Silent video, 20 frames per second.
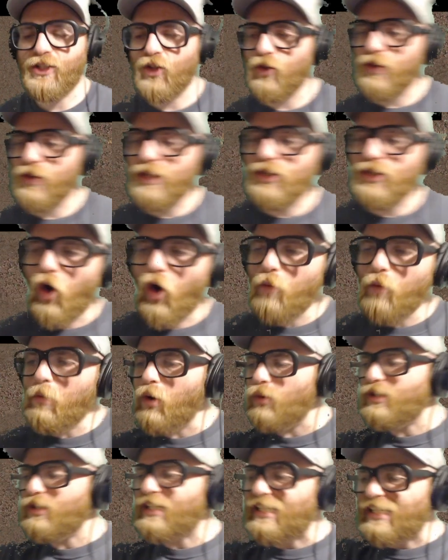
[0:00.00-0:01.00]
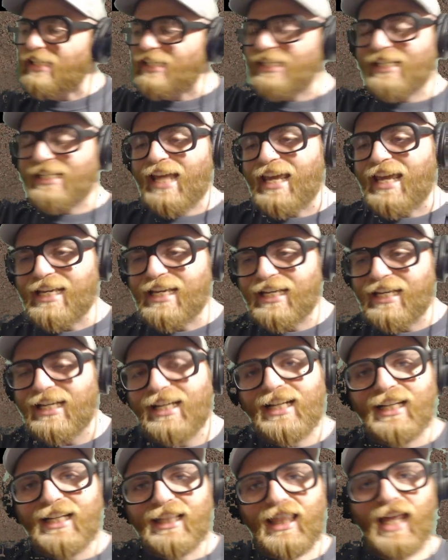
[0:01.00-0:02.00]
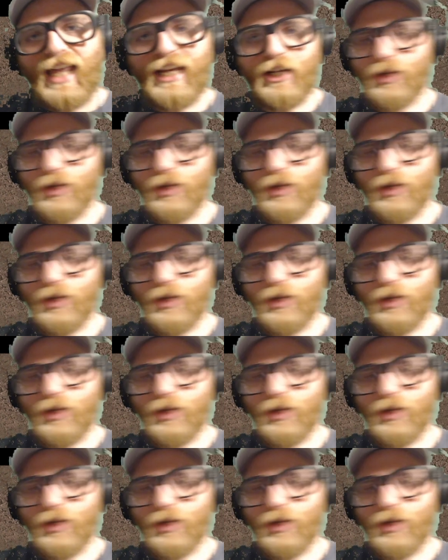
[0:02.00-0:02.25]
They're these almost snake-like